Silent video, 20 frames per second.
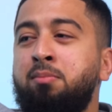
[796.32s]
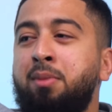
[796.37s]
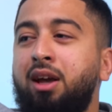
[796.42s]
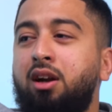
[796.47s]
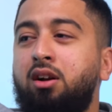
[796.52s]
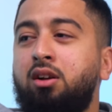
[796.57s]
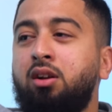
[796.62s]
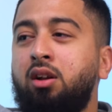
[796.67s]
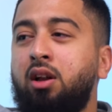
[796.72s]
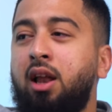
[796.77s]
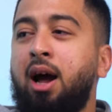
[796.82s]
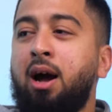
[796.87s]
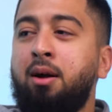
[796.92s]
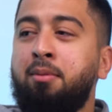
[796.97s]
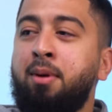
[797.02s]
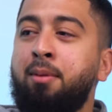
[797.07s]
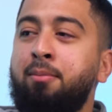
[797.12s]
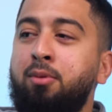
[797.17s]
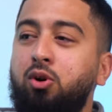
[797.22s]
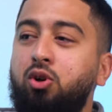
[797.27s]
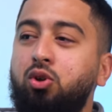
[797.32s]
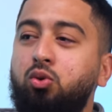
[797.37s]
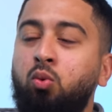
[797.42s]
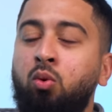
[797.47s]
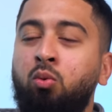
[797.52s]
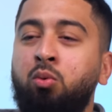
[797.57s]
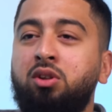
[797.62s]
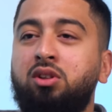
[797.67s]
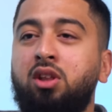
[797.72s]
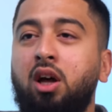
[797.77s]
make it like I remember because
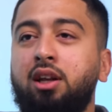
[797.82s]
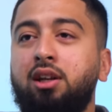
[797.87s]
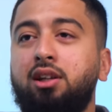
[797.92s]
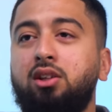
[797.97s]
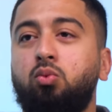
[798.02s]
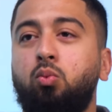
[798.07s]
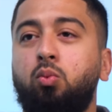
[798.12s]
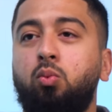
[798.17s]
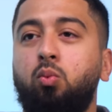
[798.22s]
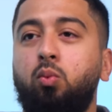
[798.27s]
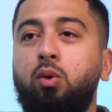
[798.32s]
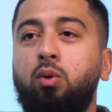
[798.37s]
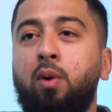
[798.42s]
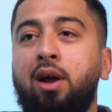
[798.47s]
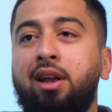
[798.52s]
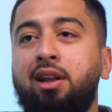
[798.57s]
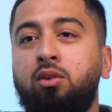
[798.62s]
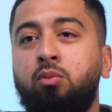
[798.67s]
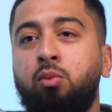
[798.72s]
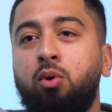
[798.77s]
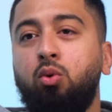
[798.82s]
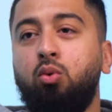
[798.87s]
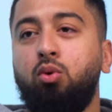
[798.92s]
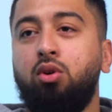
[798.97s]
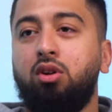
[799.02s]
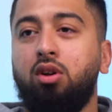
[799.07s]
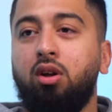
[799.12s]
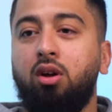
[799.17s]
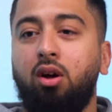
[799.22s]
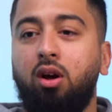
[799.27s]
what we done is we went and we
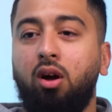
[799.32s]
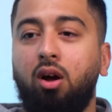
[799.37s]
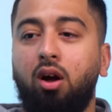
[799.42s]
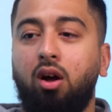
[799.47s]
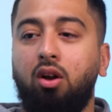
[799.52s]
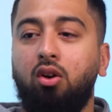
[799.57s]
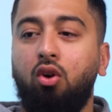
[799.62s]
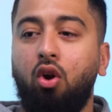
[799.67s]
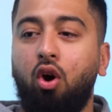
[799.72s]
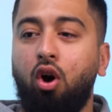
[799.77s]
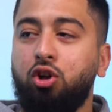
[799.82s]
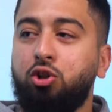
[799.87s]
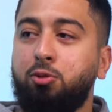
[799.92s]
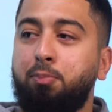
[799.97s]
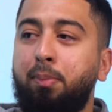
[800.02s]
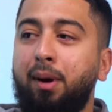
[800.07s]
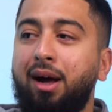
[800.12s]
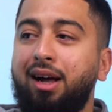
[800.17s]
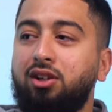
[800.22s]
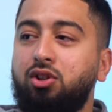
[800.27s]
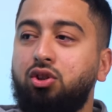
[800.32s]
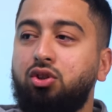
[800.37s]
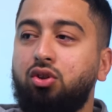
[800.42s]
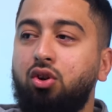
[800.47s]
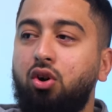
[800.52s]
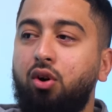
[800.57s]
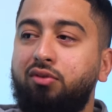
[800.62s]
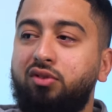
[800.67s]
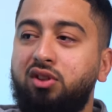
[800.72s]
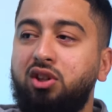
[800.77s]
ordered a, a large batch
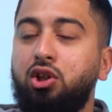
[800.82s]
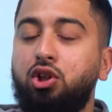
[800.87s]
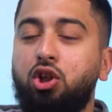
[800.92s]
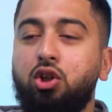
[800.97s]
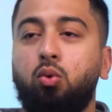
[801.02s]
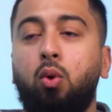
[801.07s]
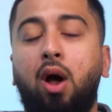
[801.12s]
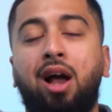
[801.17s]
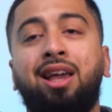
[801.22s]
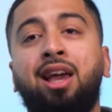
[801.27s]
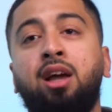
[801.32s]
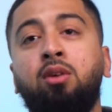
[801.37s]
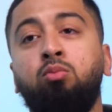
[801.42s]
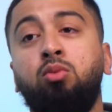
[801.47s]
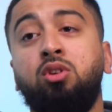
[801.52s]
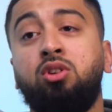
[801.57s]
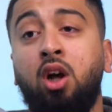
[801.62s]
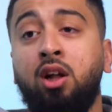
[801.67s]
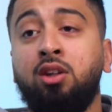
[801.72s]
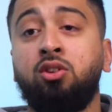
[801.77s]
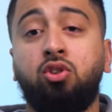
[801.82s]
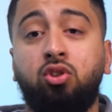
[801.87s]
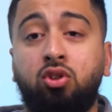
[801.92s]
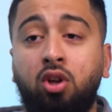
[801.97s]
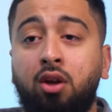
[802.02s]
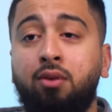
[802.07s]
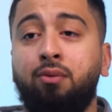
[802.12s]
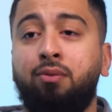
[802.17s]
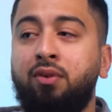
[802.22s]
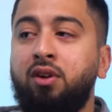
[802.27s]
of t-shirts. Again, we done
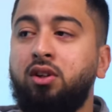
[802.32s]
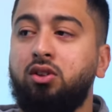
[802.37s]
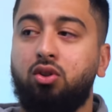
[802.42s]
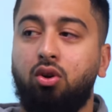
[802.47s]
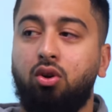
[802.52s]
certain things